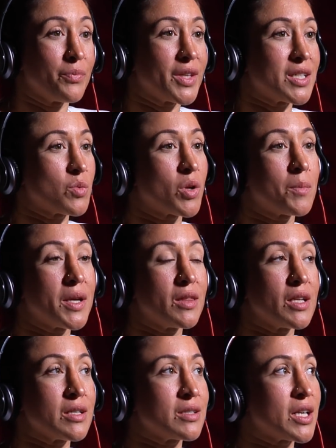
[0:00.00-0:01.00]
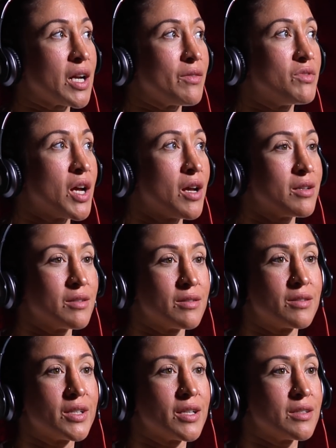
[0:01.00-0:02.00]
That's one of my things that I've
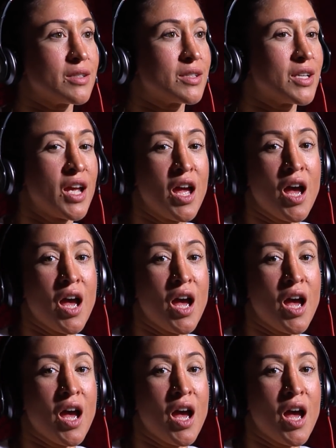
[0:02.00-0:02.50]
done since